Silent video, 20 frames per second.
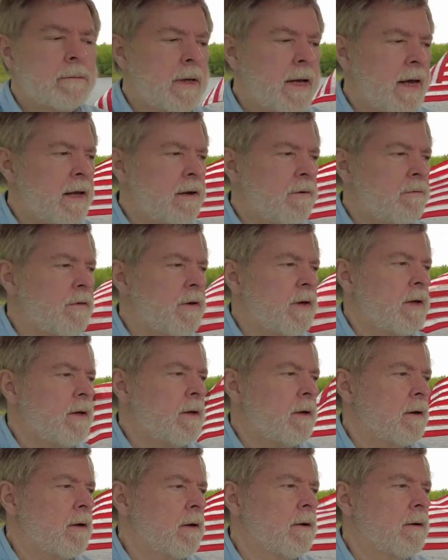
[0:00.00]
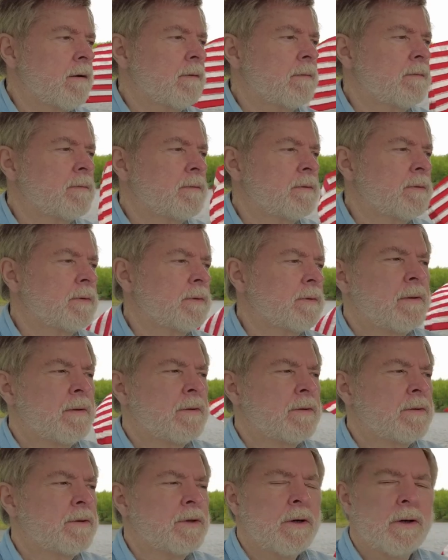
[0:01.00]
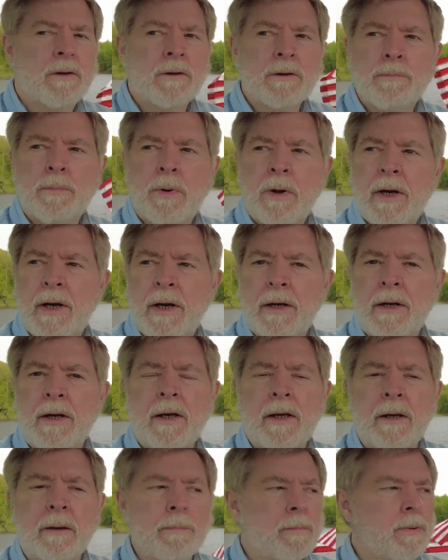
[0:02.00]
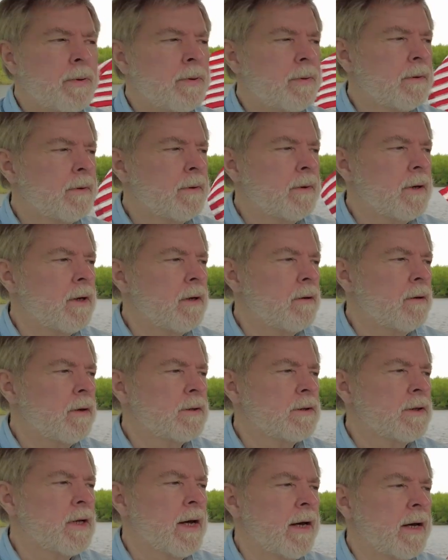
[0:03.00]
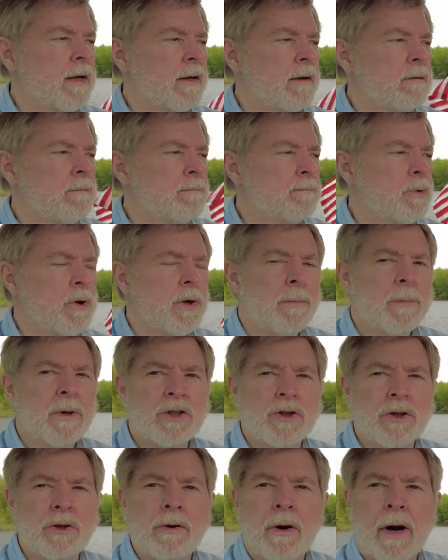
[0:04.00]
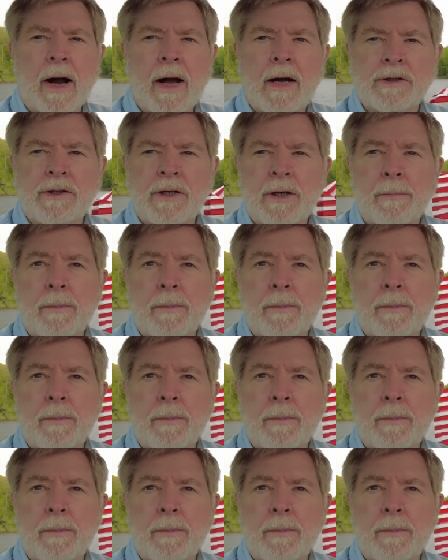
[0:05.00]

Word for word: eight feet here so it's plenty deep. It looks like pretty much grassy